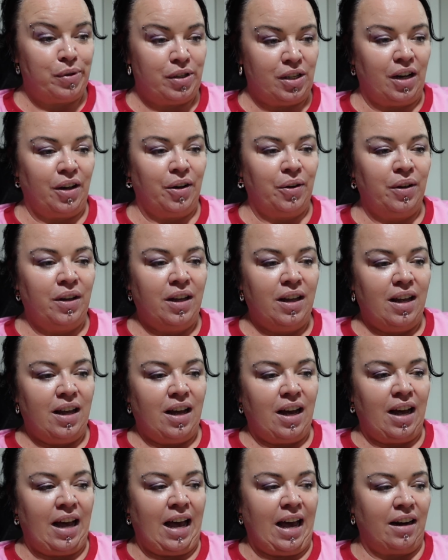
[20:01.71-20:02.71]
So
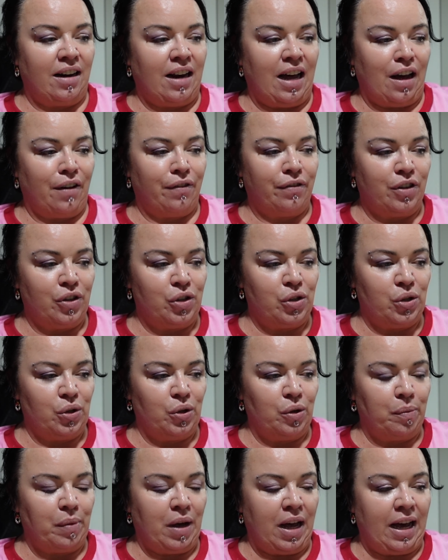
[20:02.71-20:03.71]
I had half the
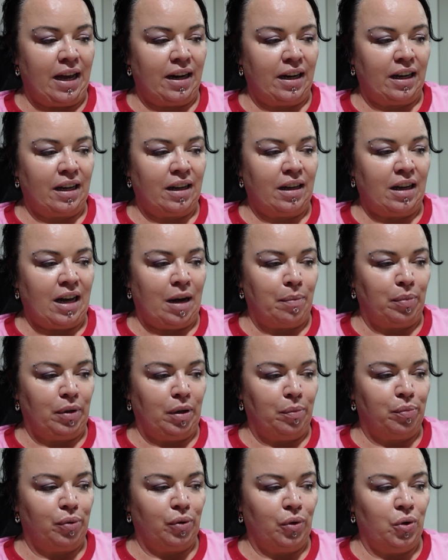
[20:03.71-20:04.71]
soup, I had a couple
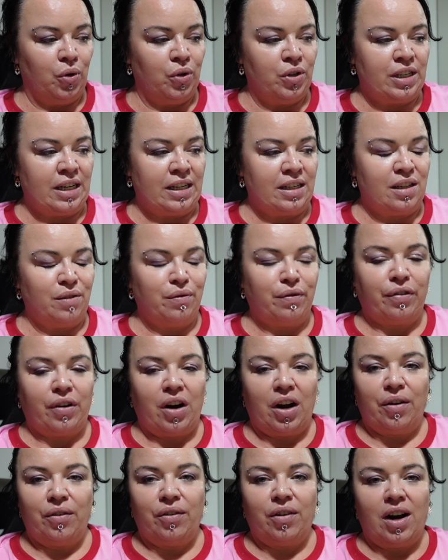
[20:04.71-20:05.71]
of prawns and some
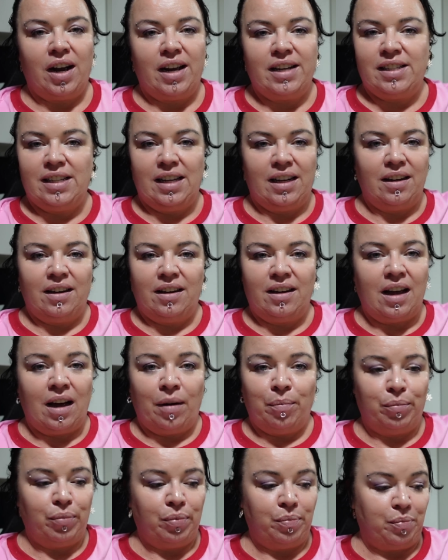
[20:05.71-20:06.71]
fried rice, and
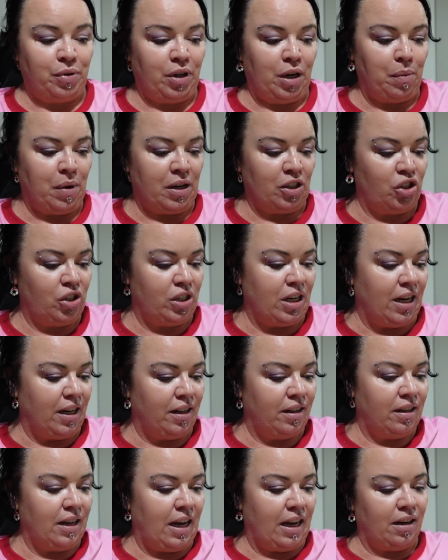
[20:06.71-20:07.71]
I'm pretty much
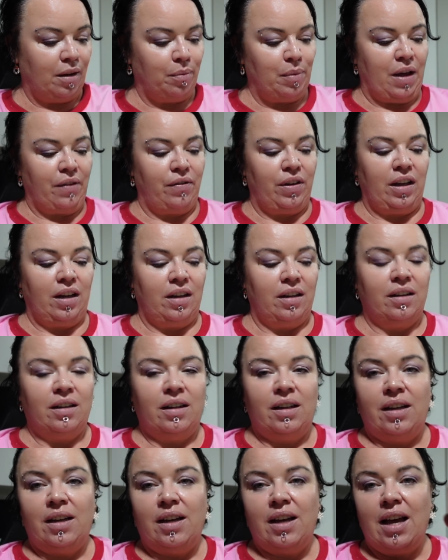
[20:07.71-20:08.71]
done, and I'm having a
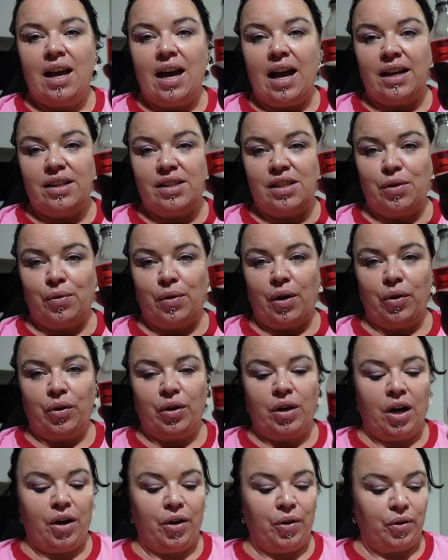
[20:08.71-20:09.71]
zero
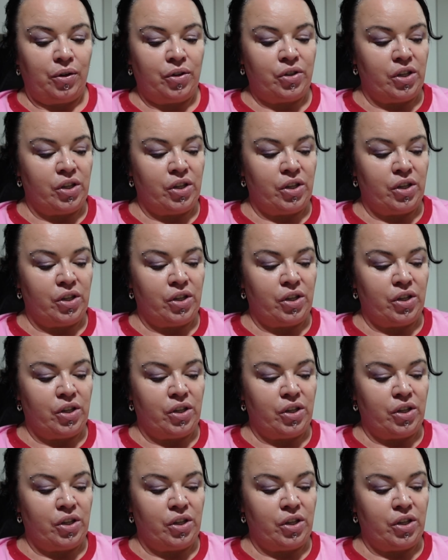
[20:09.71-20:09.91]
Coke.